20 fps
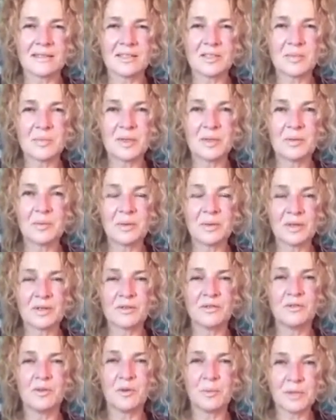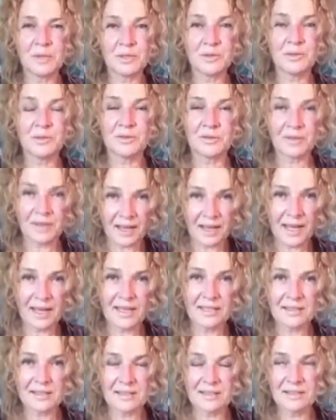It's been important for me to
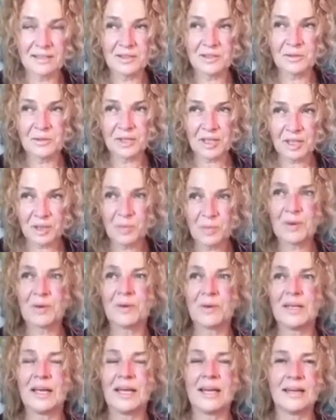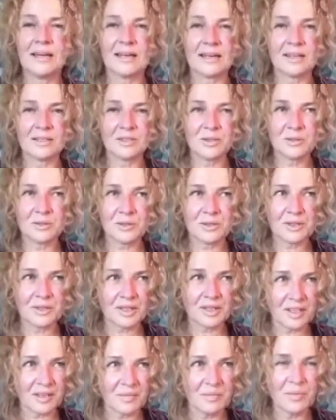create and to keep creating and to
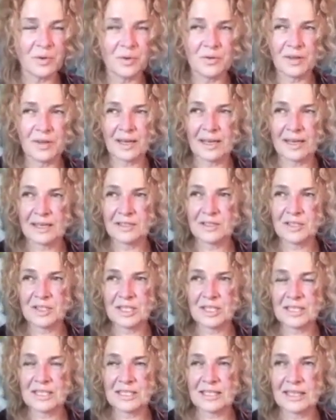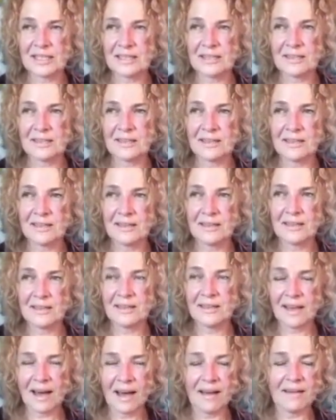keep moving energies. And yeah,